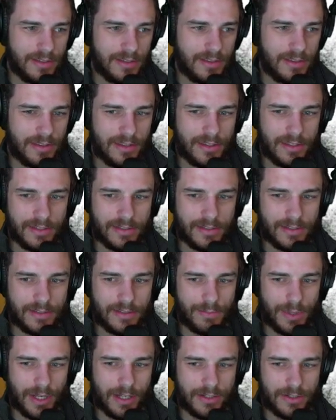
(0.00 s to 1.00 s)
This
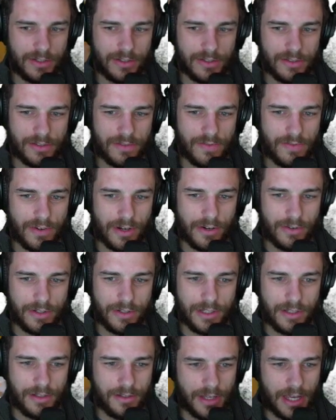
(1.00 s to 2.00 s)
picture is
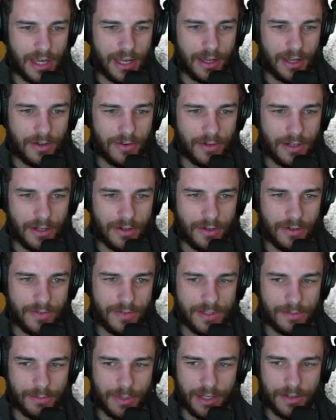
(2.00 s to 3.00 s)
fairly accurate. I don't know if
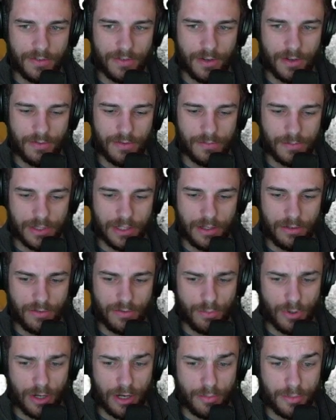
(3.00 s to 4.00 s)
he's making fun of himself,
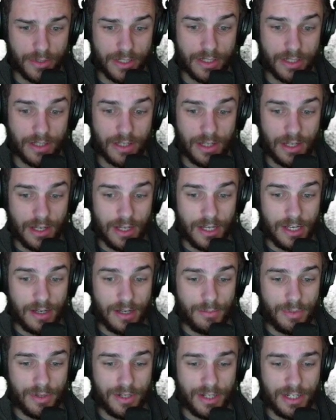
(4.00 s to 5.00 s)
probably.
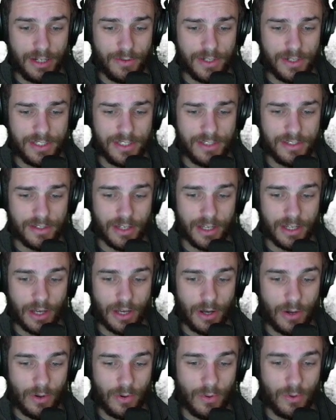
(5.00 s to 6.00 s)
But anyways, he's like,
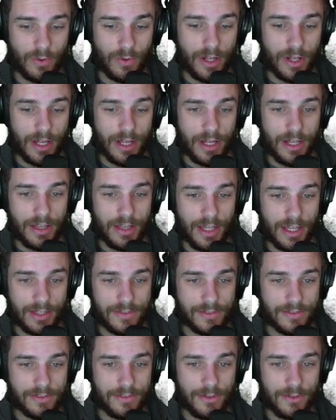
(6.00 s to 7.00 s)
oh,
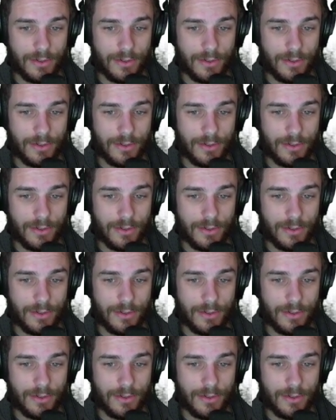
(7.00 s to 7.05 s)
let's do